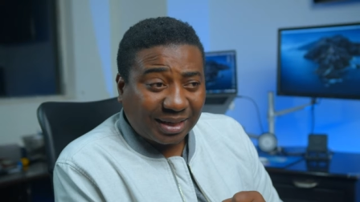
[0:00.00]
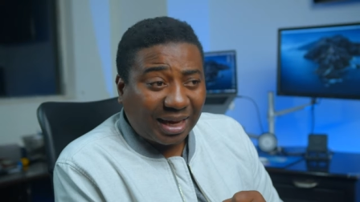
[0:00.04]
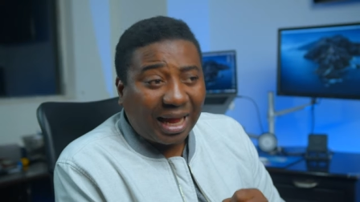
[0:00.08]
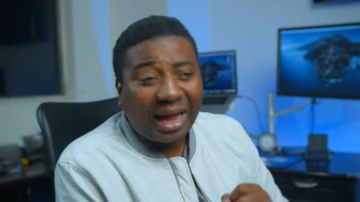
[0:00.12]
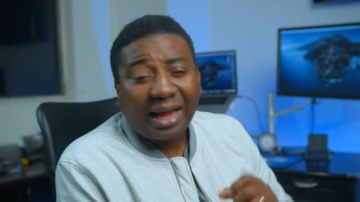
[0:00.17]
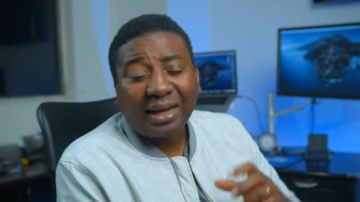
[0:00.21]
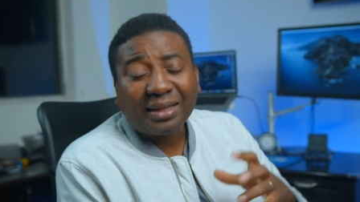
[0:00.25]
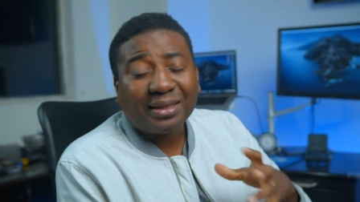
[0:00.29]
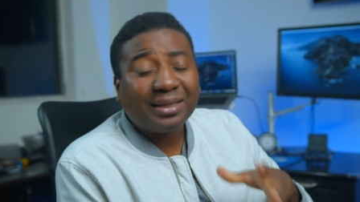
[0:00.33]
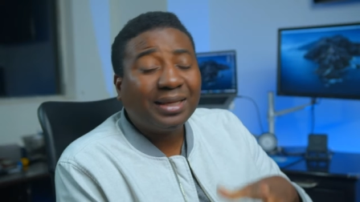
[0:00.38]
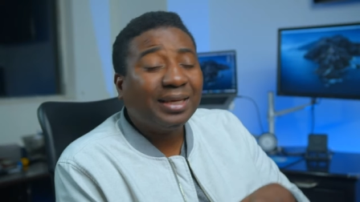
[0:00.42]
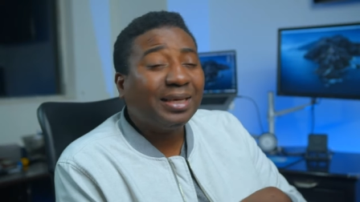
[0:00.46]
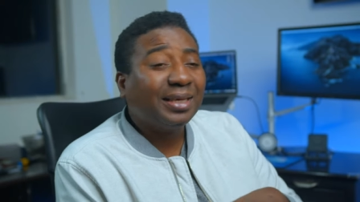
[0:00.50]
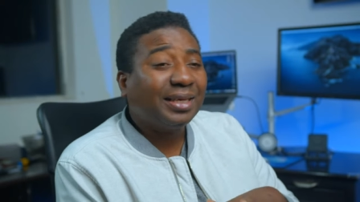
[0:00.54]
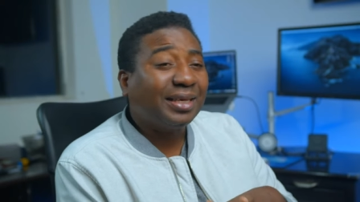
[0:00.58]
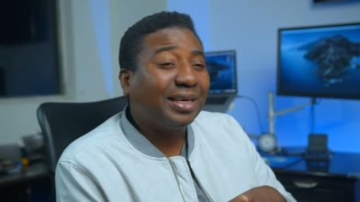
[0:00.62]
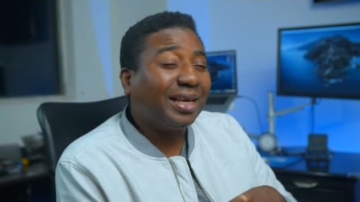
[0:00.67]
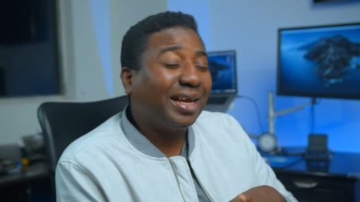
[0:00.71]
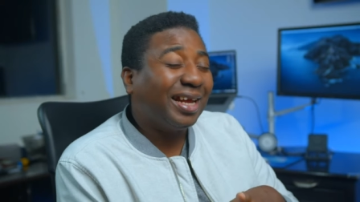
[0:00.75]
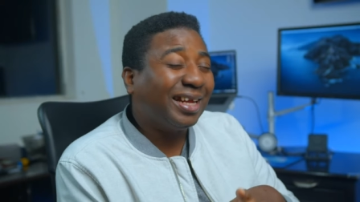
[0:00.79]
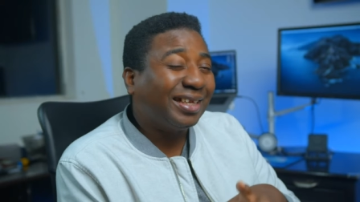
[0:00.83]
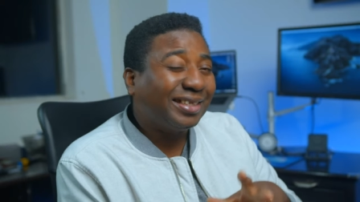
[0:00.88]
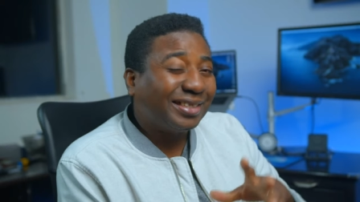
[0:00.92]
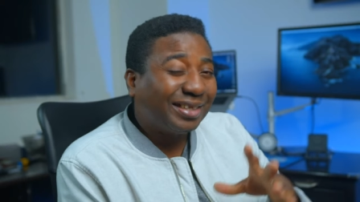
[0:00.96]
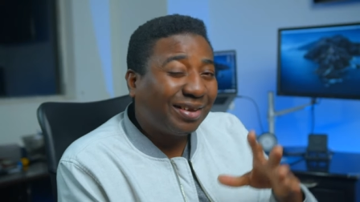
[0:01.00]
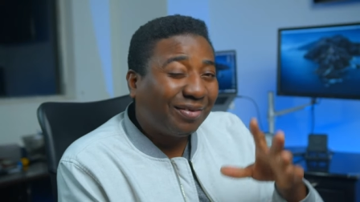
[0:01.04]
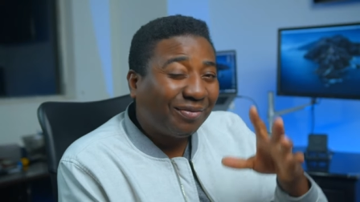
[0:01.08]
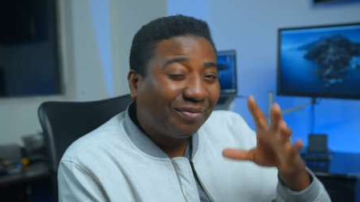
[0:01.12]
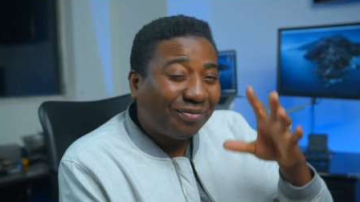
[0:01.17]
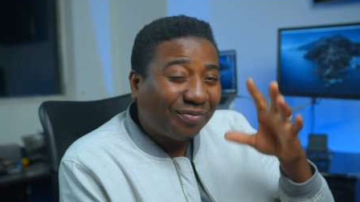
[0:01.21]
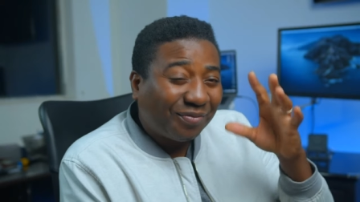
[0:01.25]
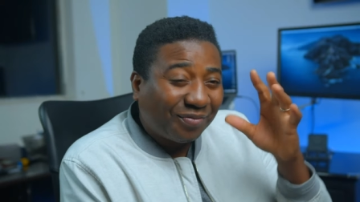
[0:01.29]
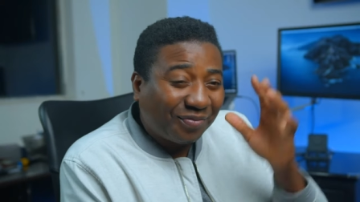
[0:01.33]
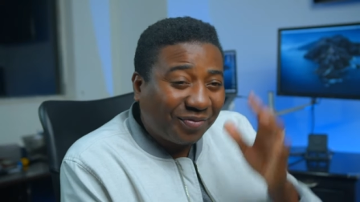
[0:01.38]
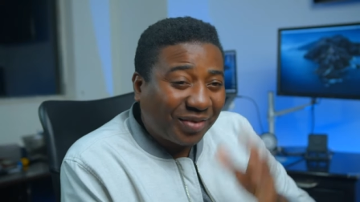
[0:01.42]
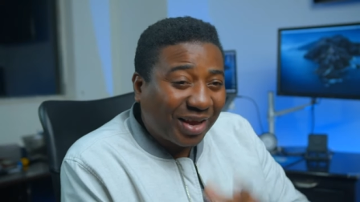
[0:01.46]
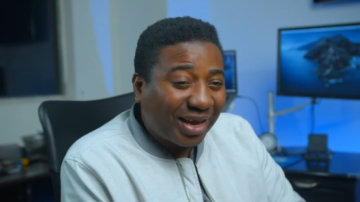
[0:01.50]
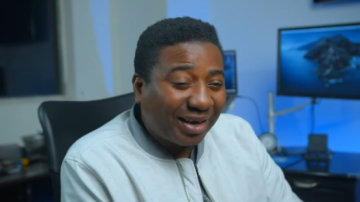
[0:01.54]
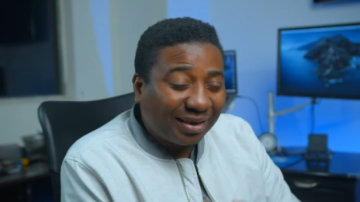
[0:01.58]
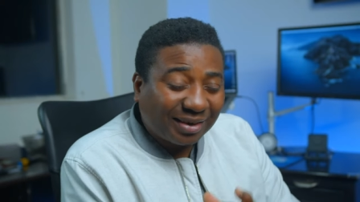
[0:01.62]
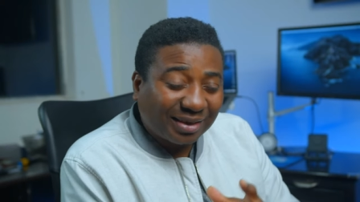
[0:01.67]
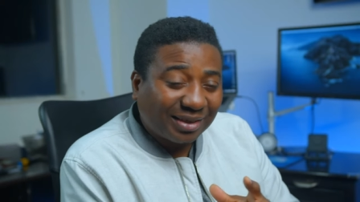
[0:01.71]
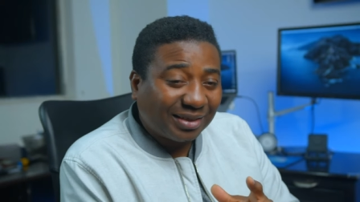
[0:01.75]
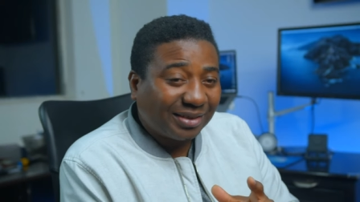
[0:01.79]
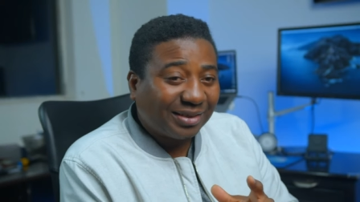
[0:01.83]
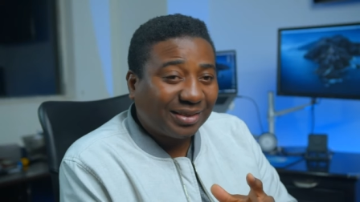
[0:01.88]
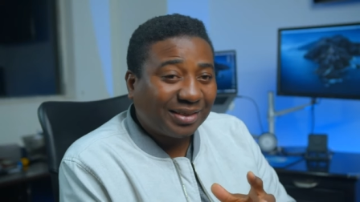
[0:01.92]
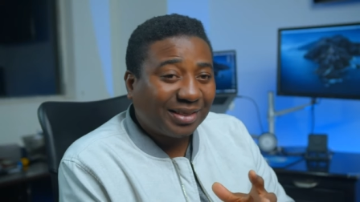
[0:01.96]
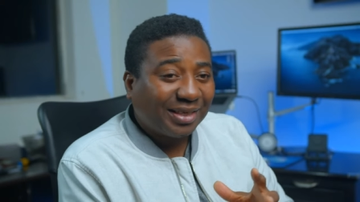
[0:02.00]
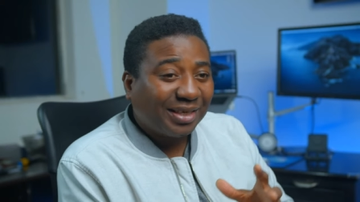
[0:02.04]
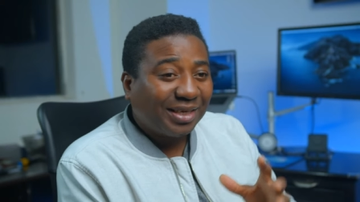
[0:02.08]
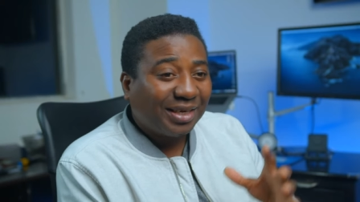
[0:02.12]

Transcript: I think it's a very,